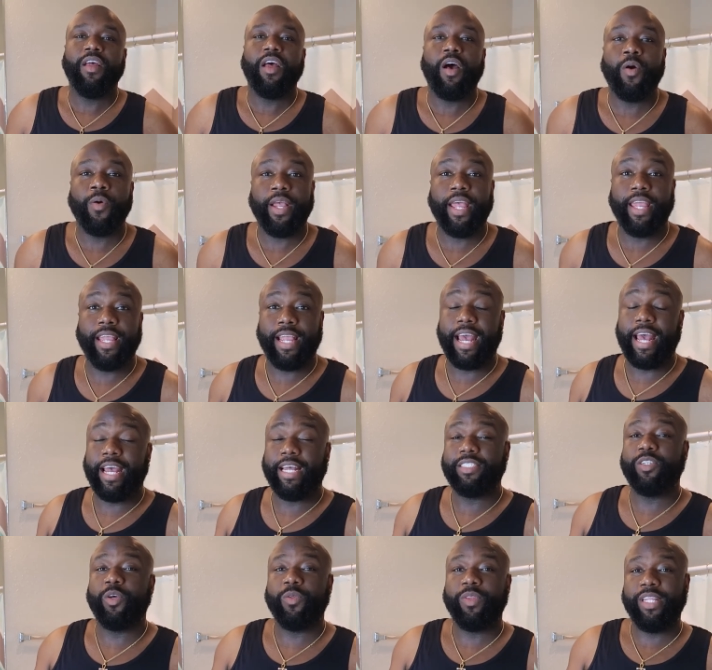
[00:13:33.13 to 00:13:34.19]
Okay
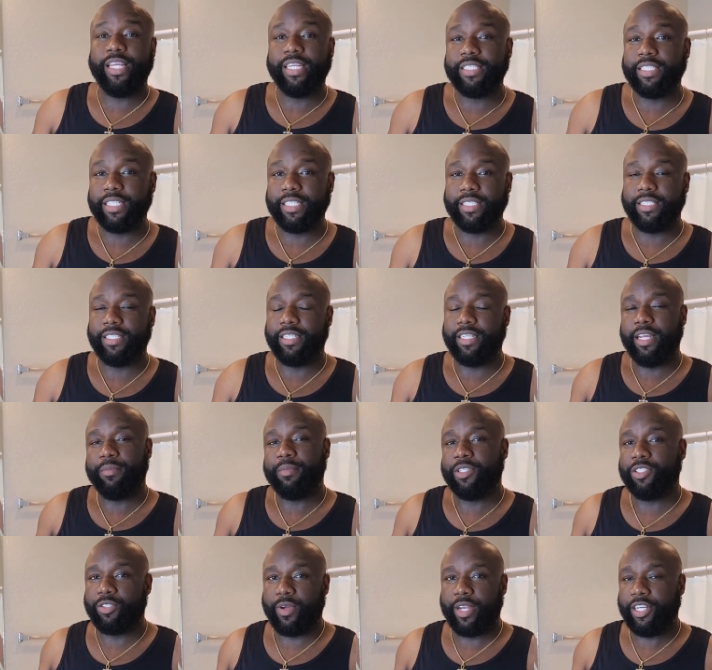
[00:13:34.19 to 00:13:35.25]
guys, so this is the
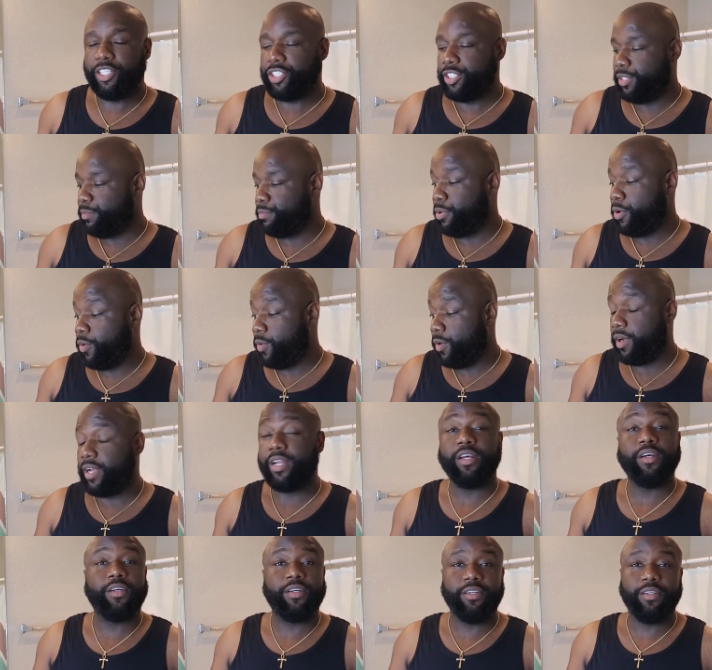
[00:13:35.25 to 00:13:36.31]
demonstration
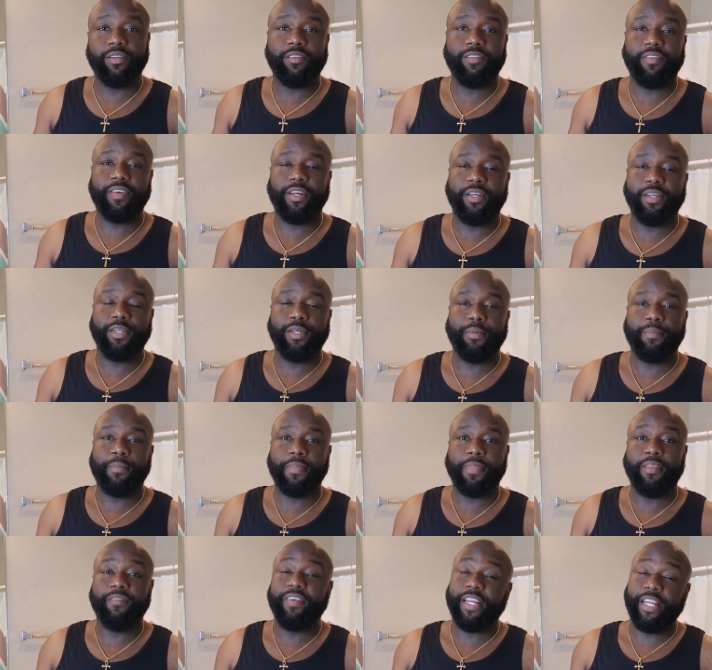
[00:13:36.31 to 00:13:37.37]
part of
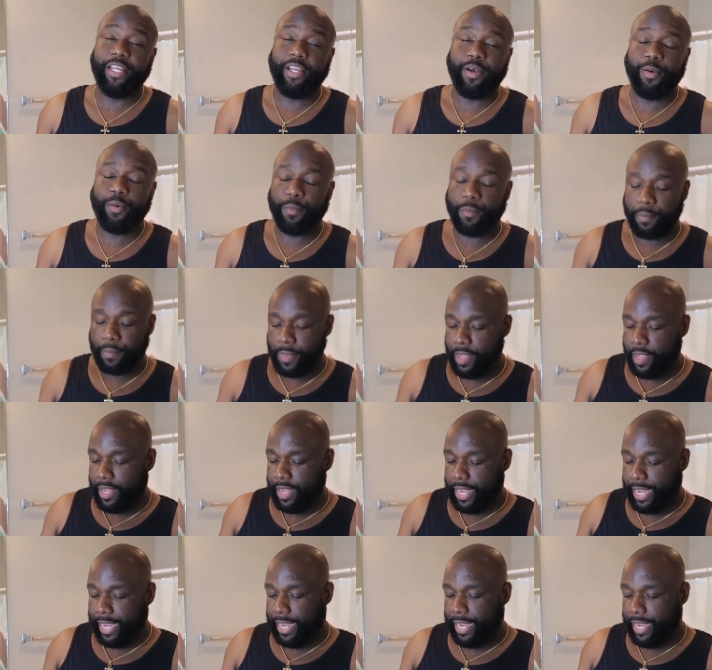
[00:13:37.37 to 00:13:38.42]
um, the video.
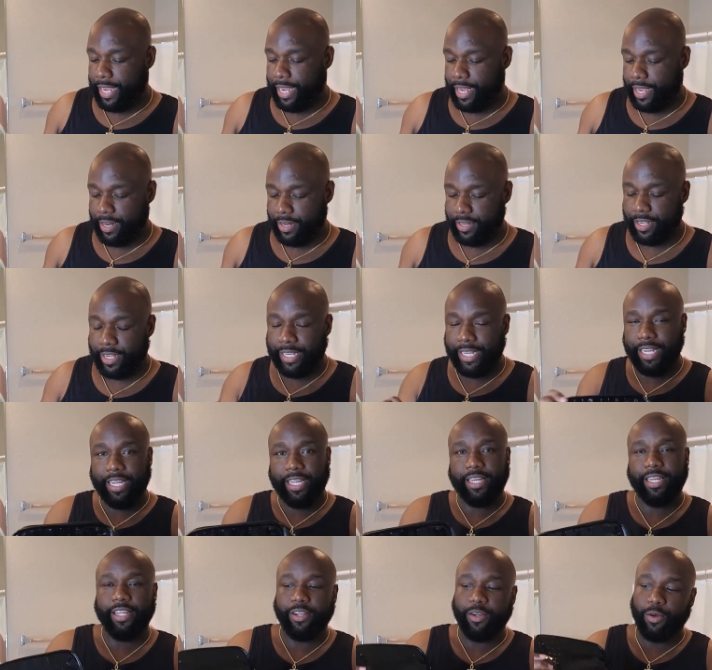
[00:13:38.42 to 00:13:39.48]
And
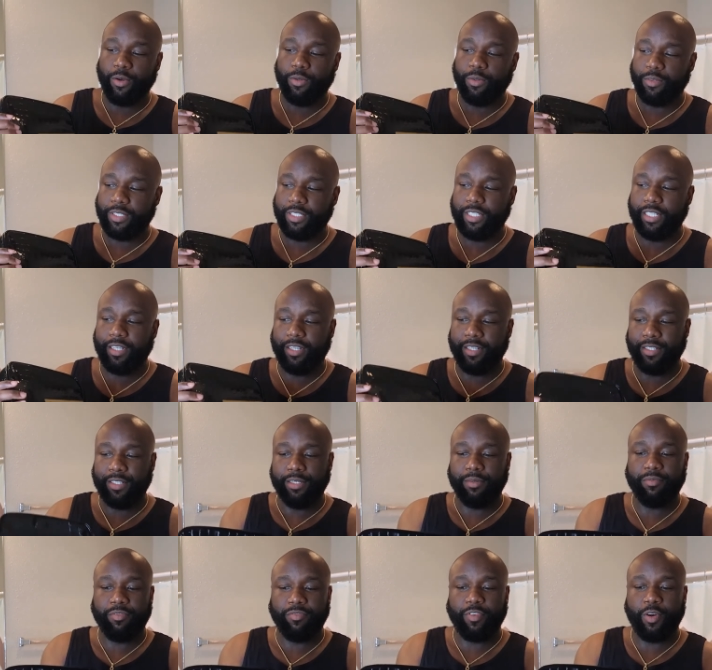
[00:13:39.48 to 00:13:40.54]
again, here goes the
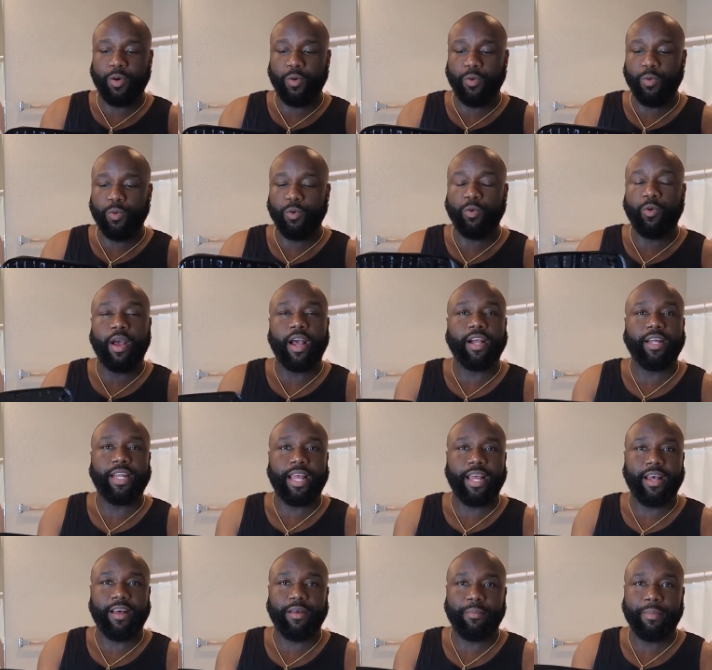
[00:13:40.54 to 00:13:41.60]
um, faux
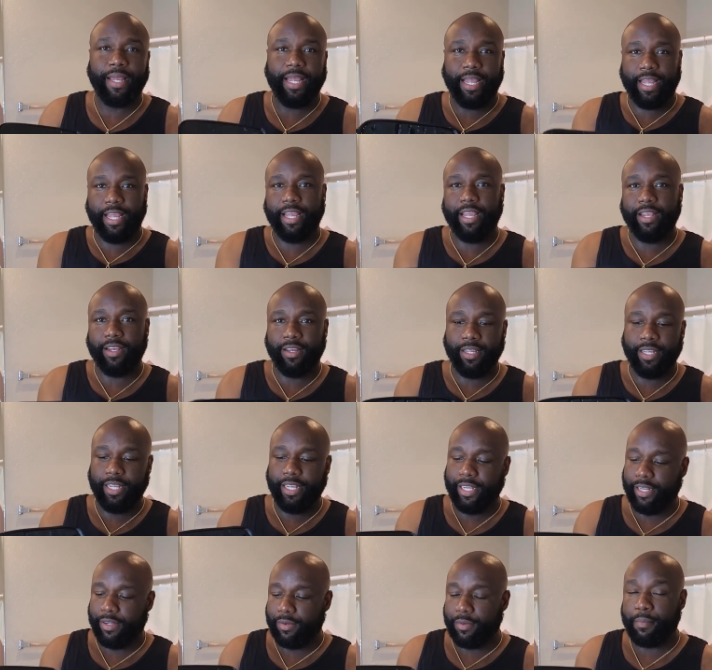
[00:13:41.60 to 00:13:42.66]
crocodile bag,
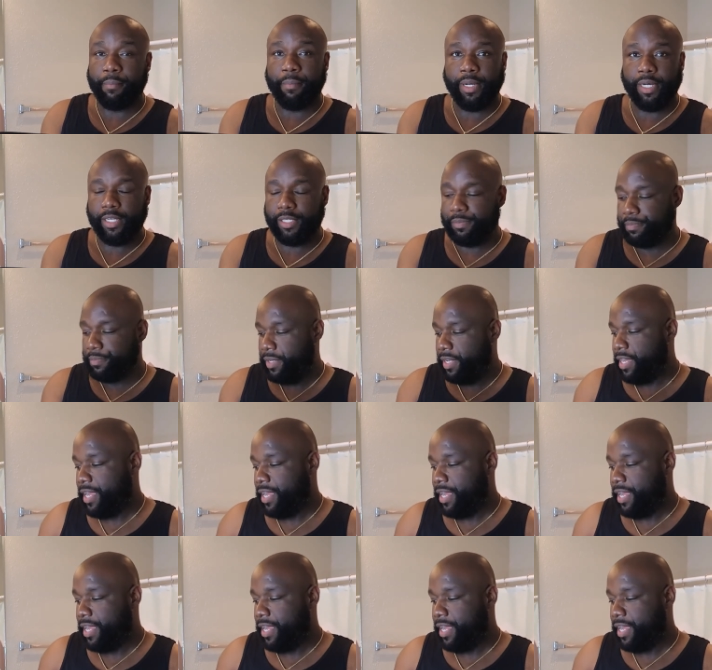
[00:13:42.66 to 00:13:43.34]
again, butter.